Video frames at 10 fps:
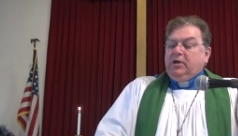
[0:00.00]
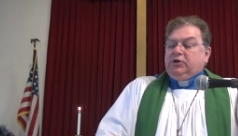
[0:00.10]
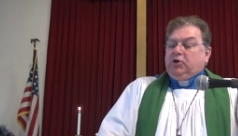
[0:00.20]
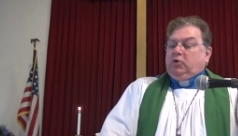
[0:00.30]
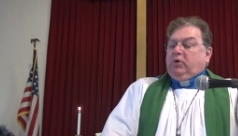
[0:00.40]

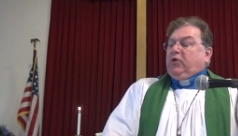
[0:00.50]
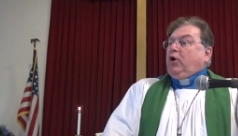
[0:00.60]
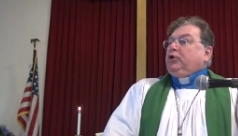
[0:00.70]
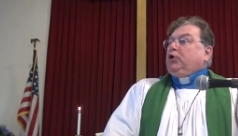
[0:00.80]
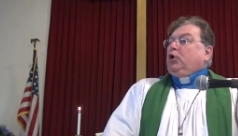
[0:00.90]
You with
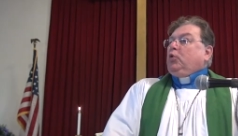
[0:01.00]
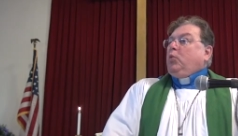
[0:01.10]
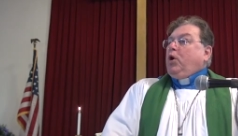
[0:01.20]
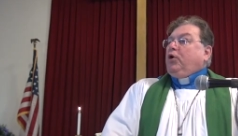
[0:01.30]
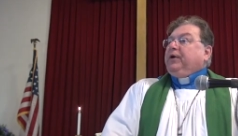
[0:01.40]
all your
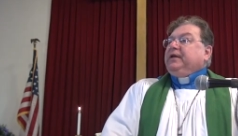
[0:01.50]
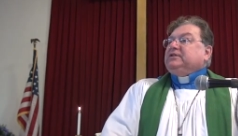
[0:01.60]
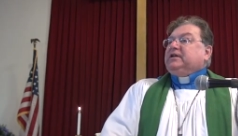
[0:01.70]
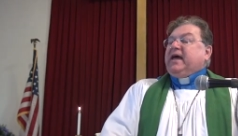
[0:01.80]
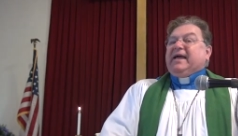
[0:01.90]

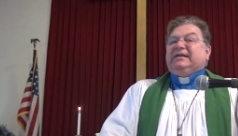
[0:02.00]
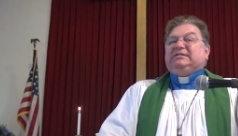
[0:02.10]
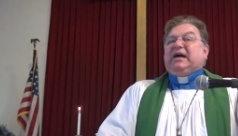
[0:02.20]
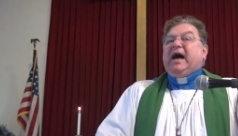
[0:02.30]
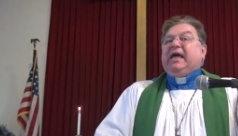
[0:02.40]
worries and
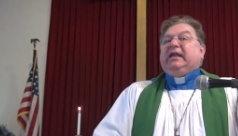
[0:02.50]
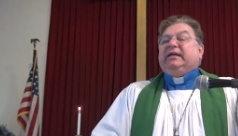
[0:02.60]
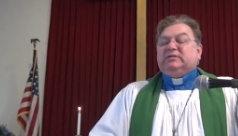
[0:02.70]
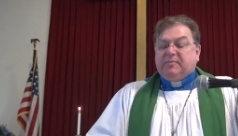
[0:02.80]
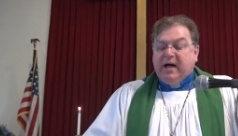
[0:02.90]

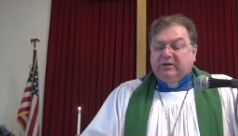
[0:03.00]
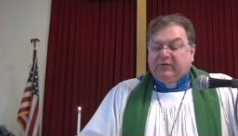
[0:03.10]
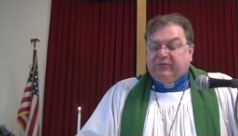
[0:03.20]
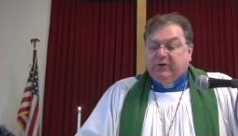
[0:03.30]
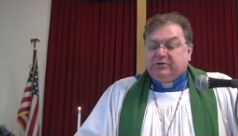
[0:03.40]
anxieties
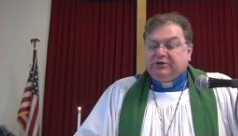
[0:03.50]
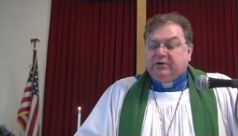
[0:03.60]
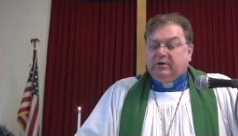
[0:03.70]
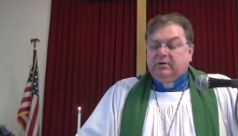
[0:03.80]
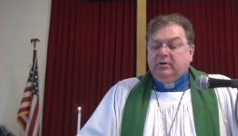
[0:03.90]
about the future